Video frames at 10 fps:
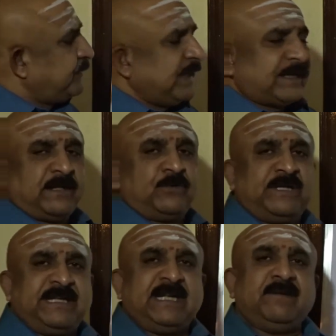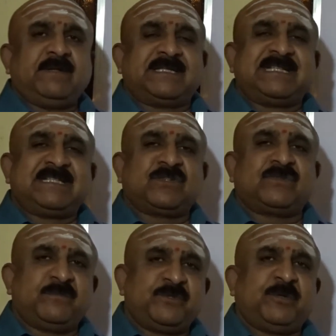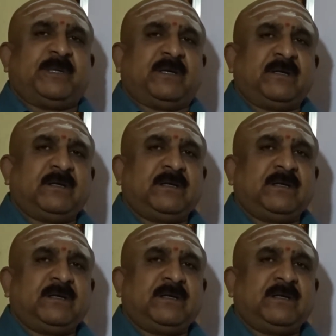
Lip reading: we are dealing with the 6th house from Jupiter,